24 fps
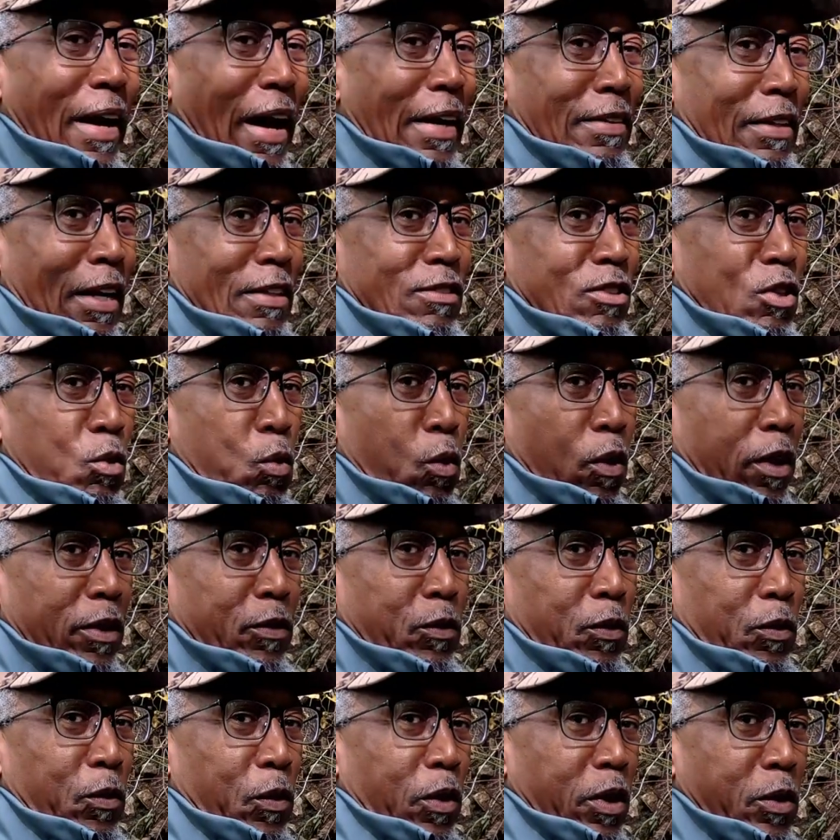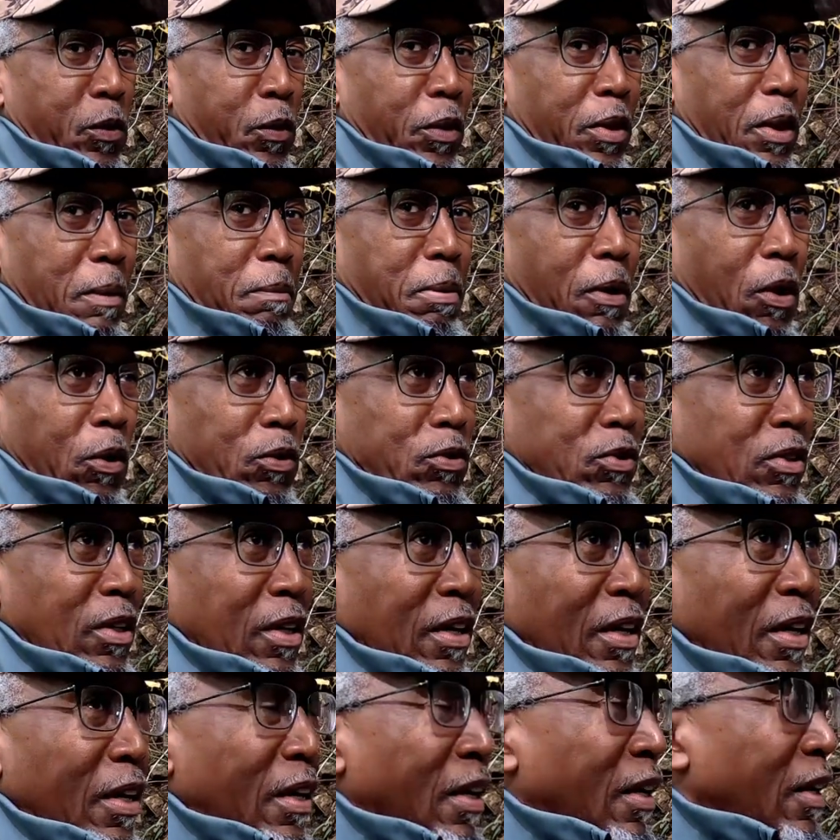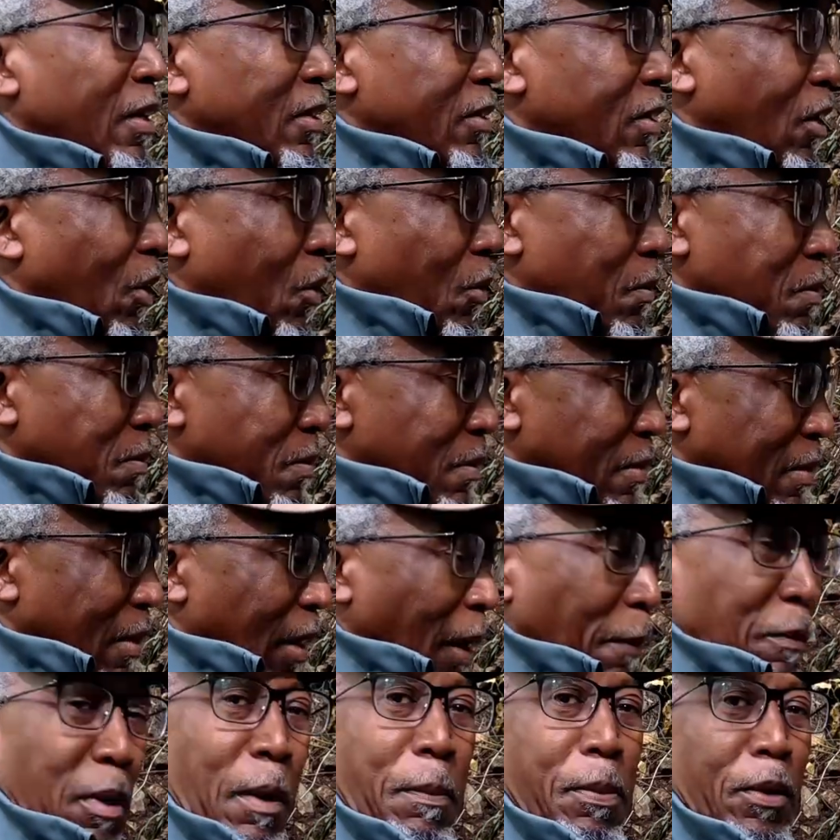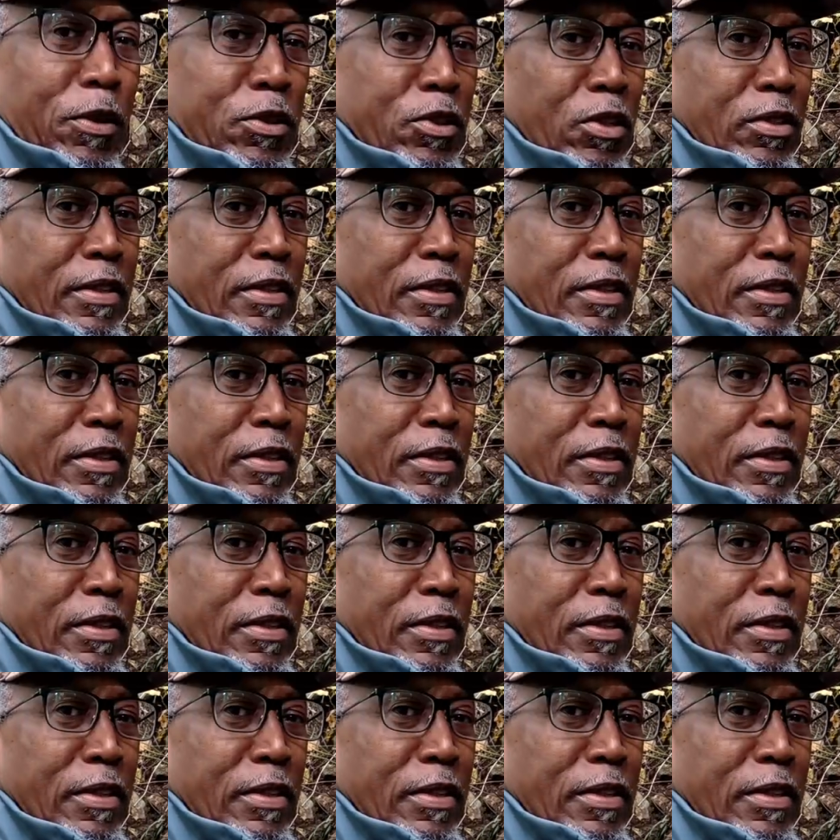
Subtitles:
highlights to work with in post. So I'm going to put you